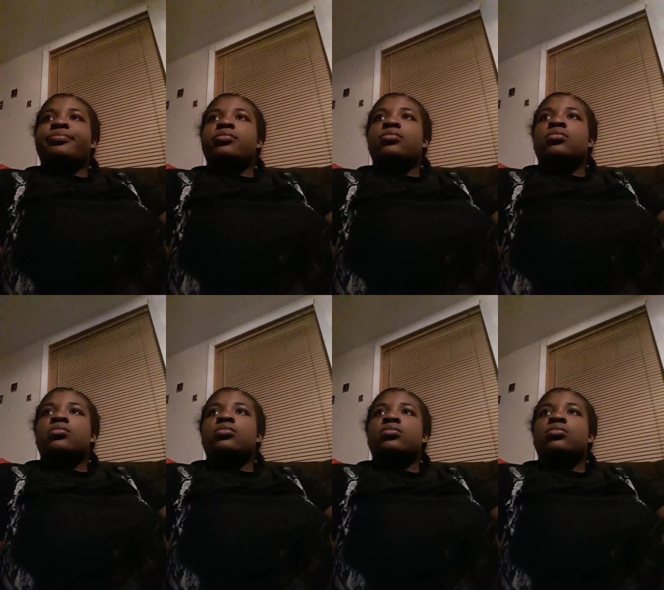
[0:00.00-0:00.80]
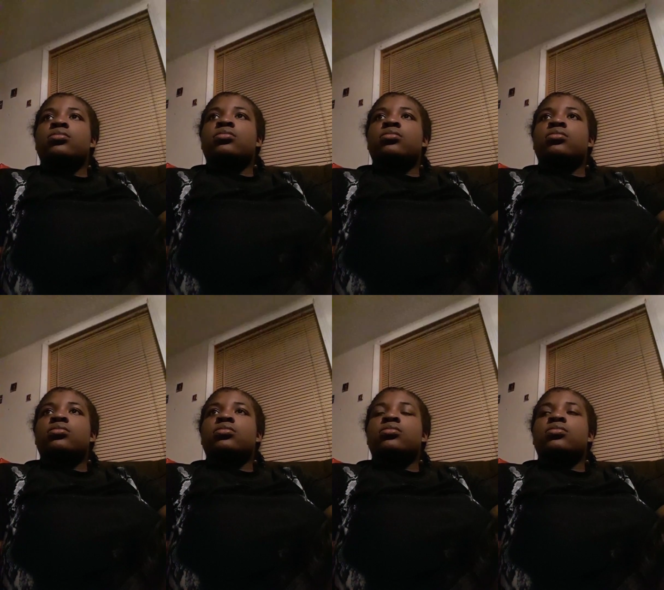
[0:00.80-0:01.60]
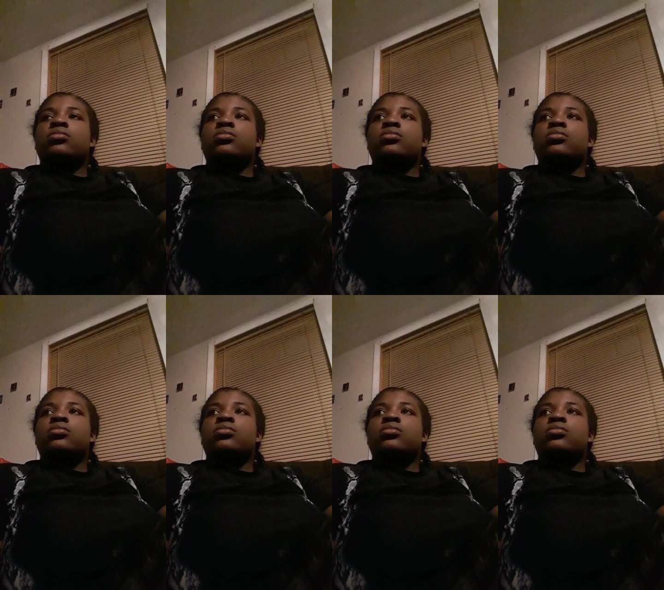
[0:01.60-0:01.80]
[no speech]